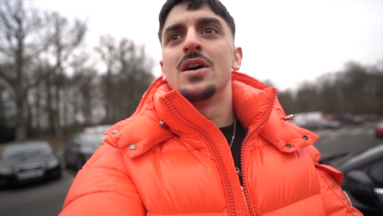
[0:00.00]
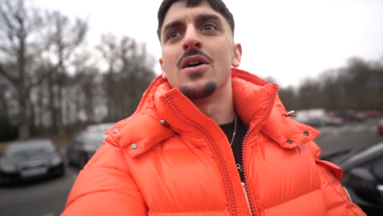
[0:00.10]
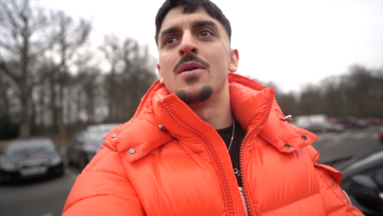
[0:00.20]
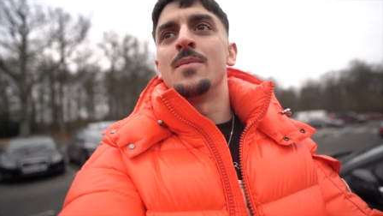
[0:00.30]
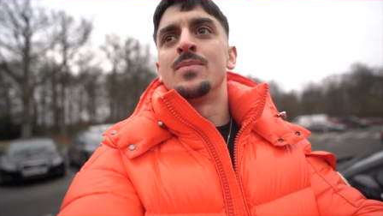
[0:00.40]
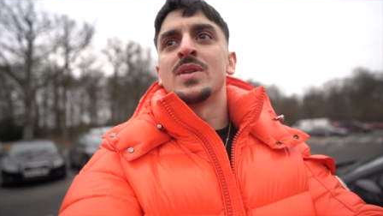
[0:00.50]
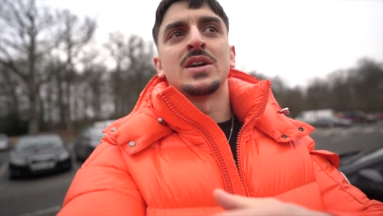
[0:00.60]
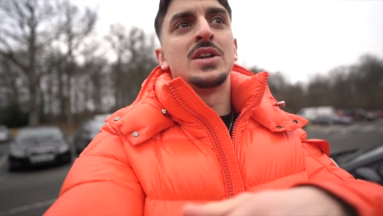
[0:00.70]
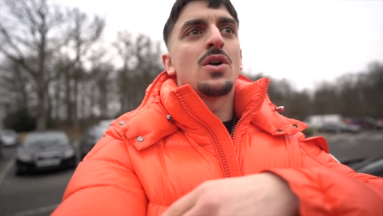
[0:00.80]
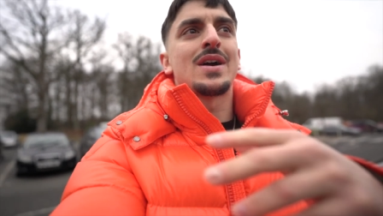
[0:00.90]
Um,
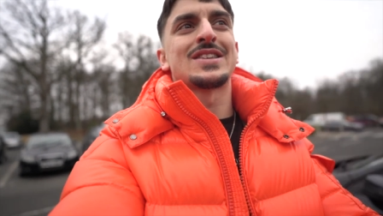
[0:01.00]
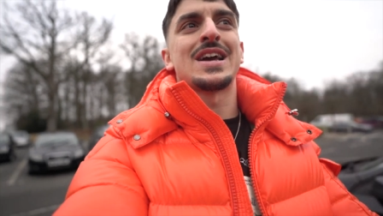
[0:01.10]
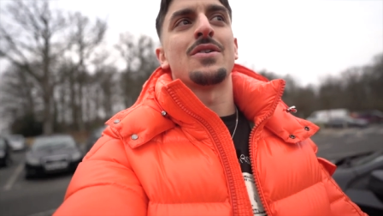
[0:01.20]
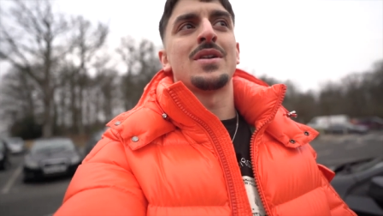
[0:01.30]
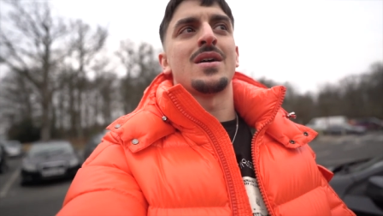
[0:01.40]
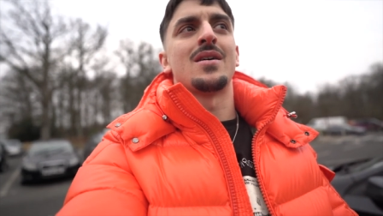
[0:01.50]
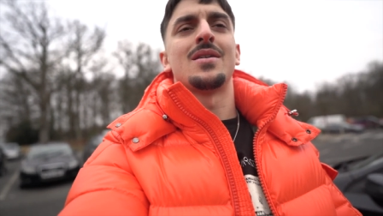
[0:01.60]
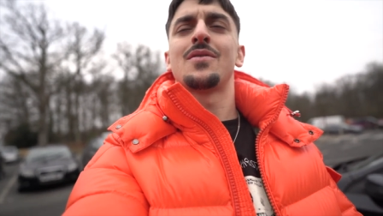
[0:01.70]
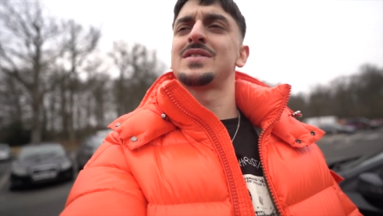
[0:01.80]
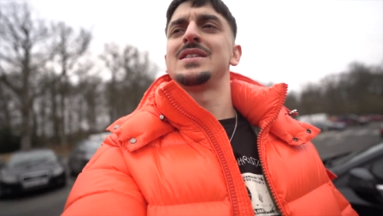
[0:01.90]
can you go cash it out now?
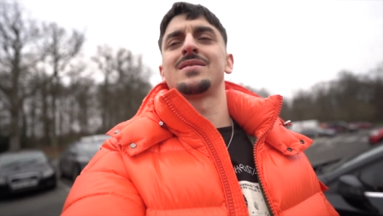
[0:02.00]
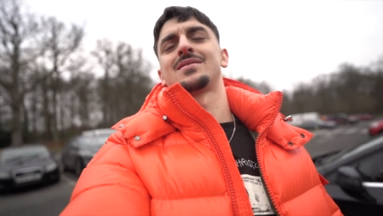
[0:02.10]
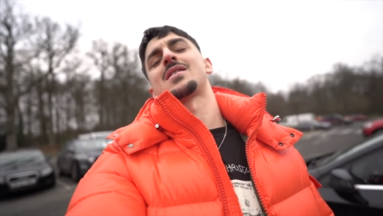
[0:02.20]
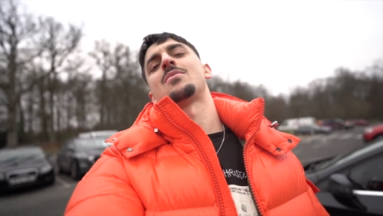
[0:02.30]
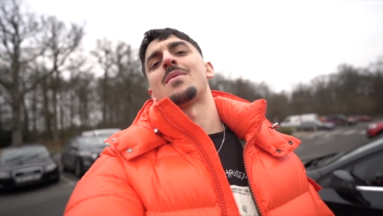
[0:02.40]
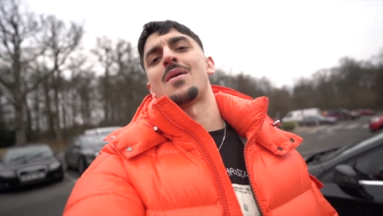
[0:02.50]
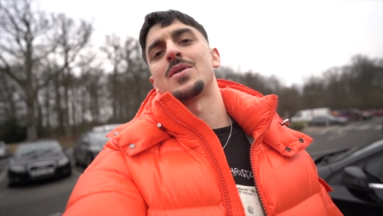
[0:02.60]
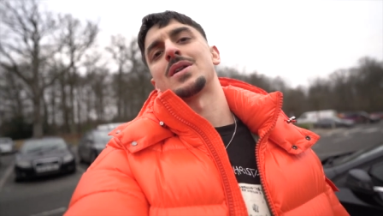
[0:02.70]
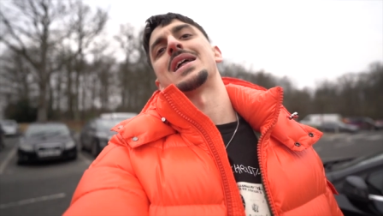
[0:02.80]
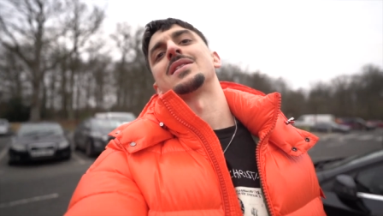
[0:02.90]
And obviously, come on man,
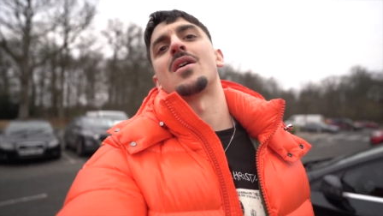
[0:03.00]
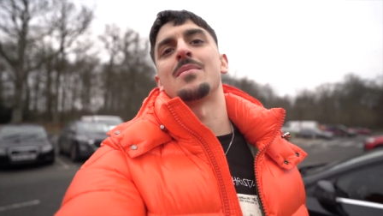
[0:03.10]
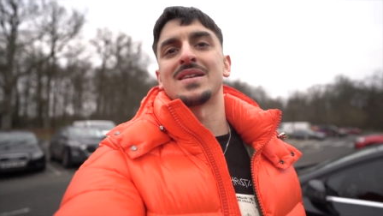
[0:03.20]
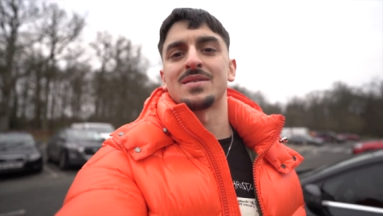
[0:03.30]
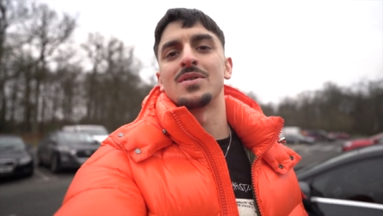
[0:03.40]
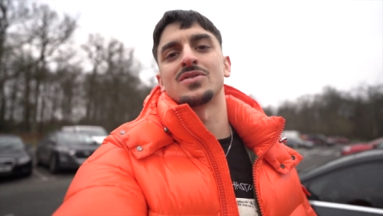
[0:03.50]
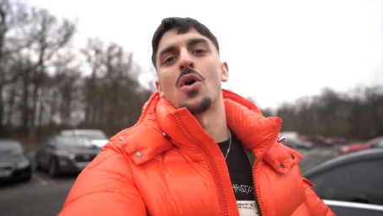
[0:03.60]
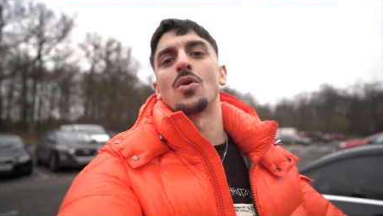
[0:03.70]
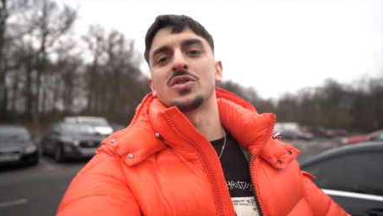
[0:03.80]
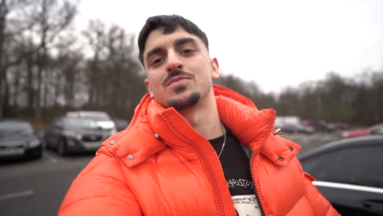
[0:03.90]
we're not that dumb. That's the most
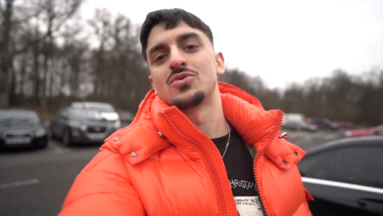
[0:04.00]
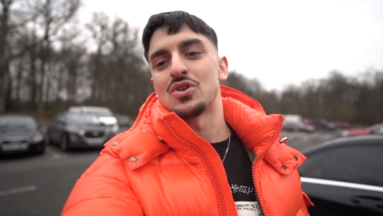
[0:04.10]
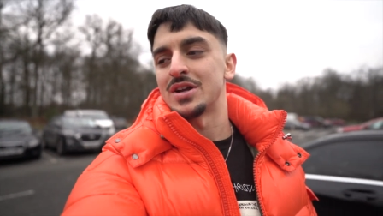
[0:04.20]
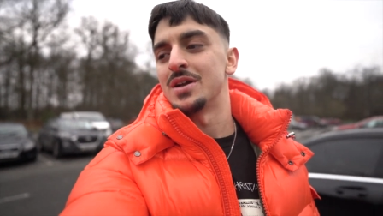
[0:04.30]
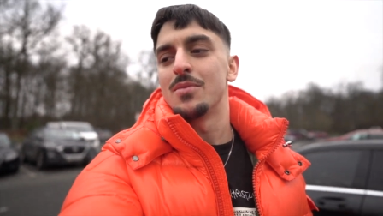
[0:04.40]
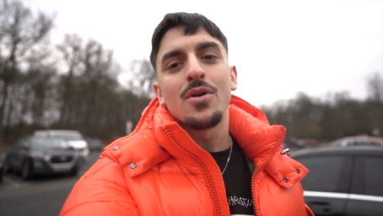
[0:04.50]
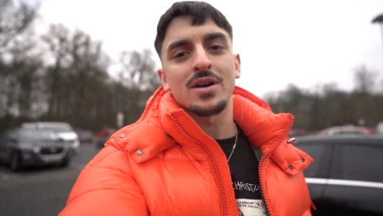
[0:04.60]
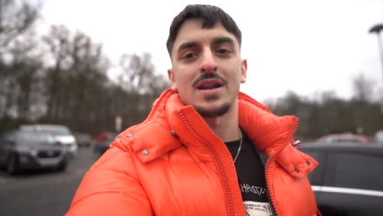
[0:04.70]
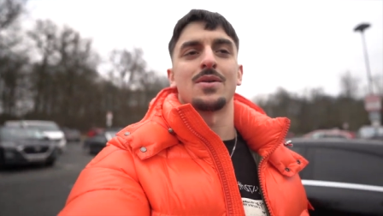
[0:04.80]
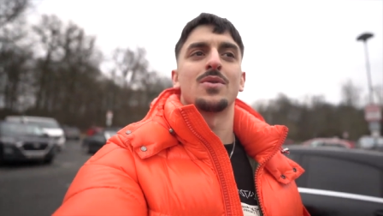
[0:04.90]
oldest trick in the
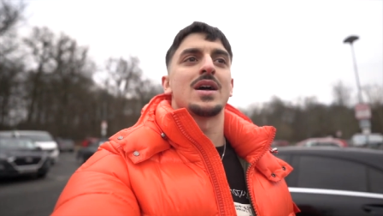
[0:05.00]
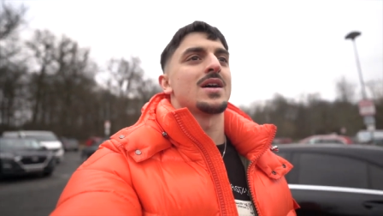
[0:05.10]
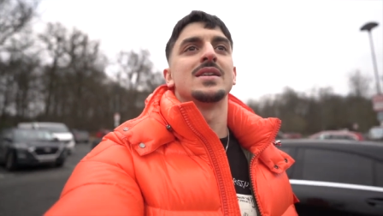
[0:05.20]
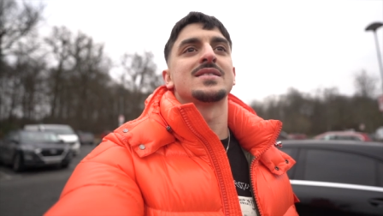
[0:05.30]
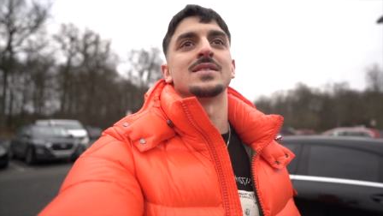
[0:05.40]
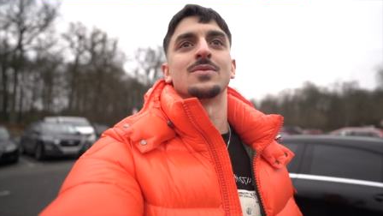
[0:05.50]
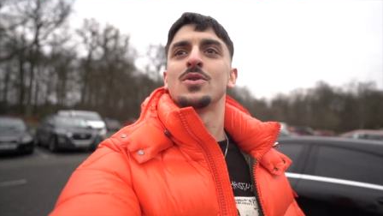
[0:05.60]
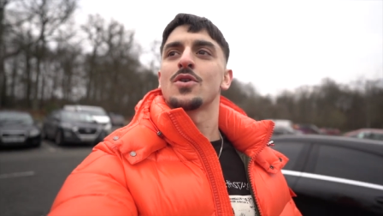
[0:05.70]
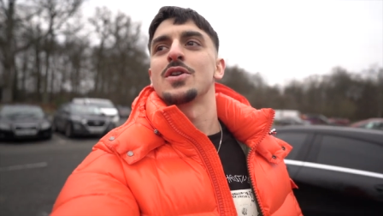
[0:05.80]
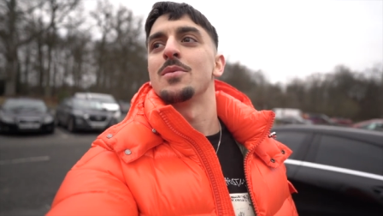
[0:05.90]
book. Like, we're like, listen, we're
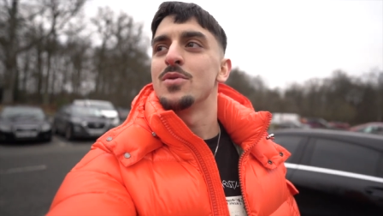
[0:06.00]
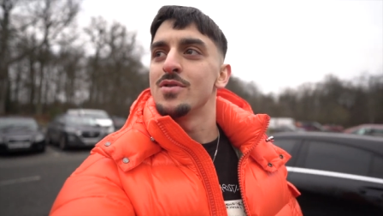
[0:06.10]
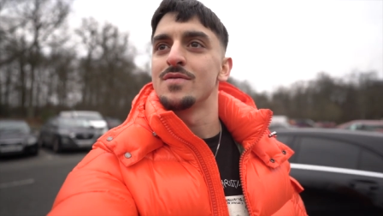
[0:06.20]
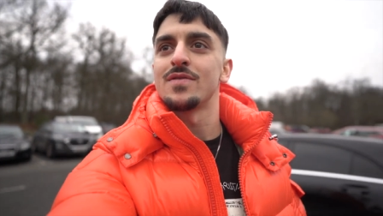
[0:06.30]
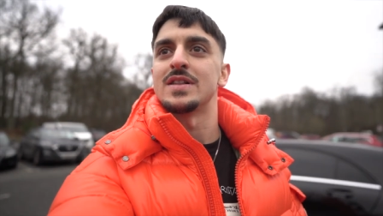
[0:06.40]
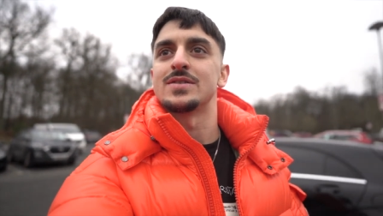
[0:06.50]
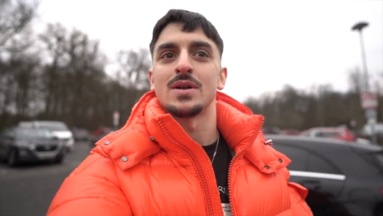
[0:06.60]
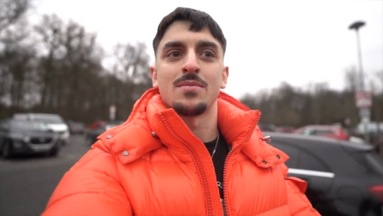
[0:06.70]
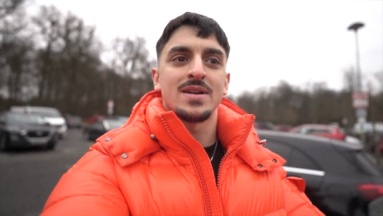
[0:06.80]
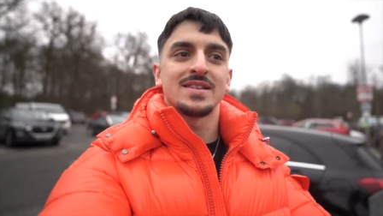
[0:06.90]
not gonna move until
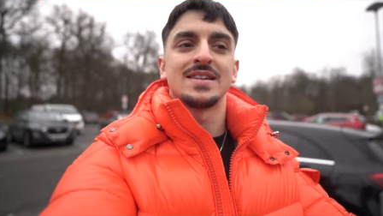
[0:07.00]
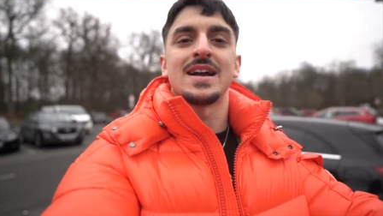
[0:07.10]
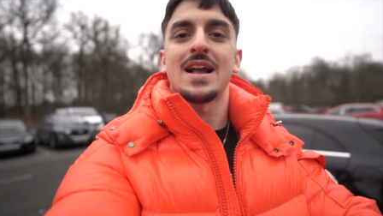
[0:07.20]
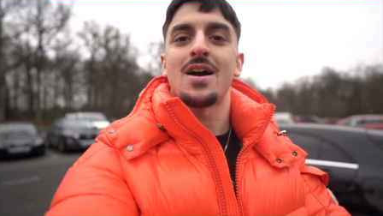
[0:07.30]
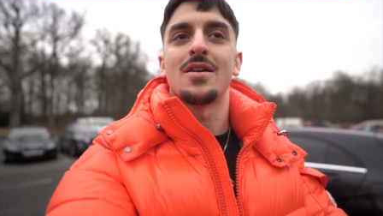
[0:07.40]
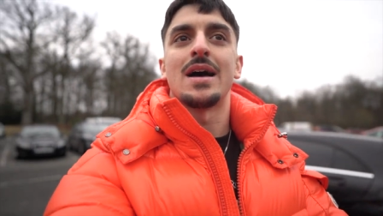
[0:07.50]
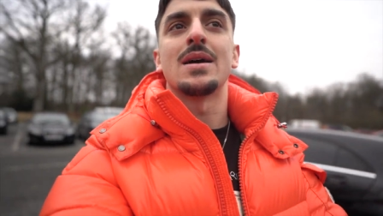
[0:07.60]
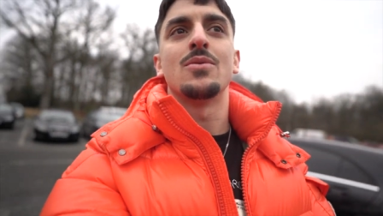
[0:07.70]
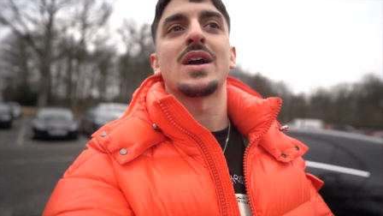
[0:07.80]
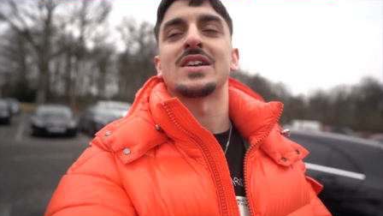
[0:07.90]
the money's in that account and
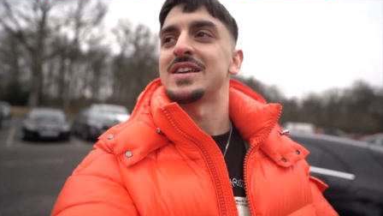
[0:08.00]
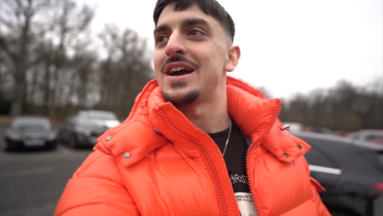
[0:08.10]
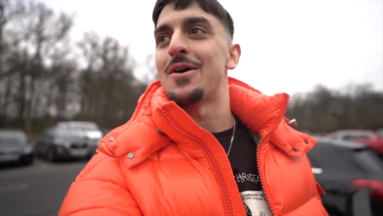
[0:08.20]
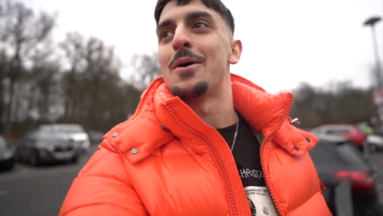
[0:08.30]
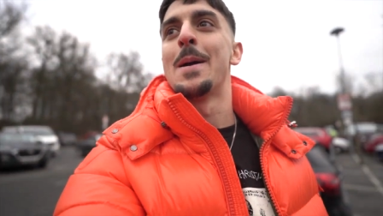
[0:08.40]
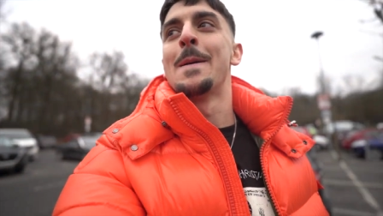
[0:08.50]
then we'll cash it out.